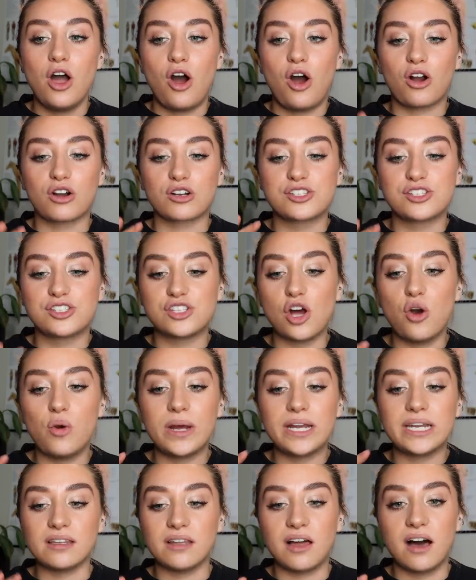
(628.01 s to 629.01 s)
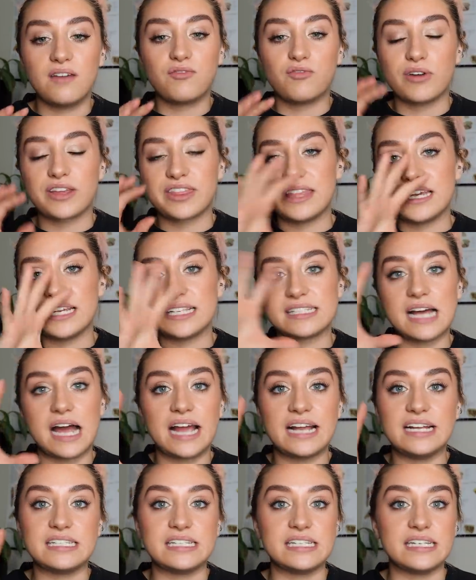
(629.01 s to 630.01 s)
are so in love with this
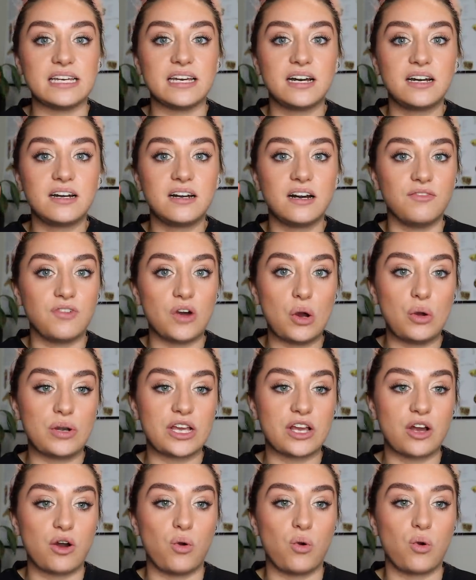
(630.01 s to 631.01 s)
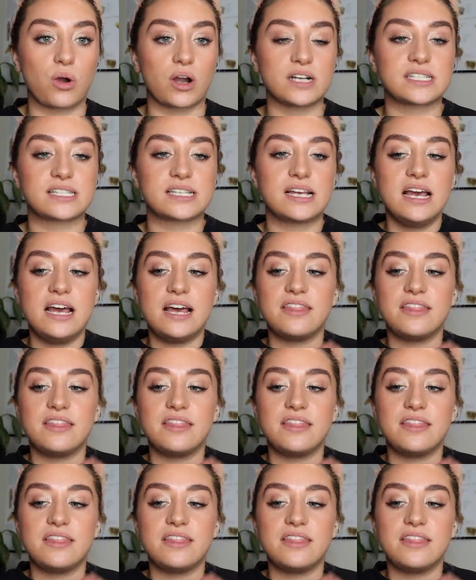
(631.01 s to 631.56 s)
idea of owning a horse.